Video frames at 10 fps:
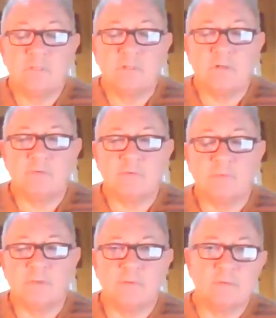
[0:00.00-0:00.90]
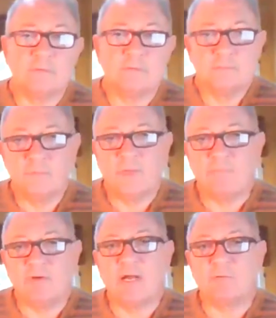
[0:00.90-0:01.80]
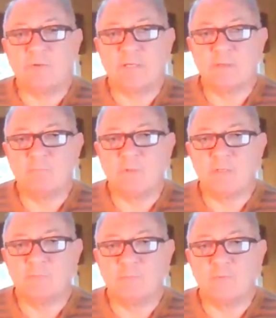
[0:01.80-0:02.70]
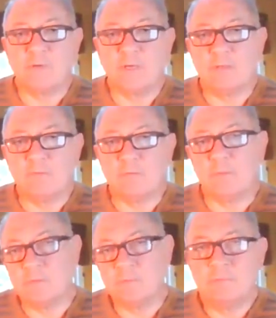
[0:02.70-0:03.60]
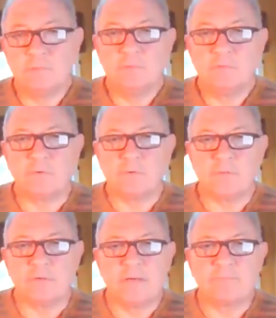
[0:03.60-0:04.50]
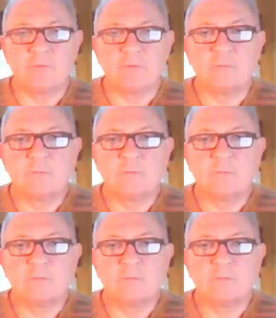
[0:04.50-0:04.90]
close whether we have a contract in place beforehand or shortly thereafter.